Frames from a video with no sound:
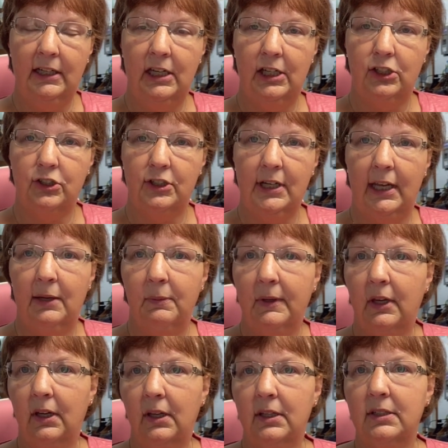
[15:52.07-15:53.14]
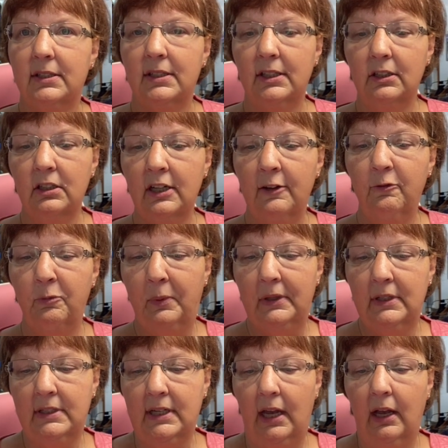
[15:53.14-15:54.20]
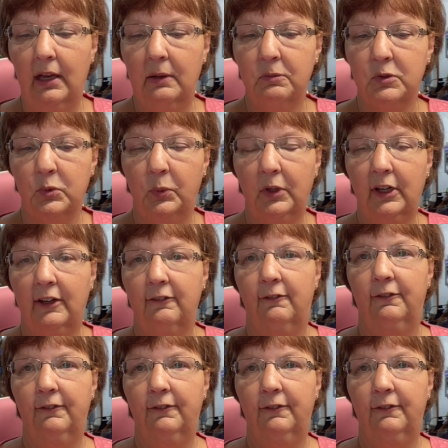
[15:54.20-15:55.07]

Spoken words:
each day because there have been times when I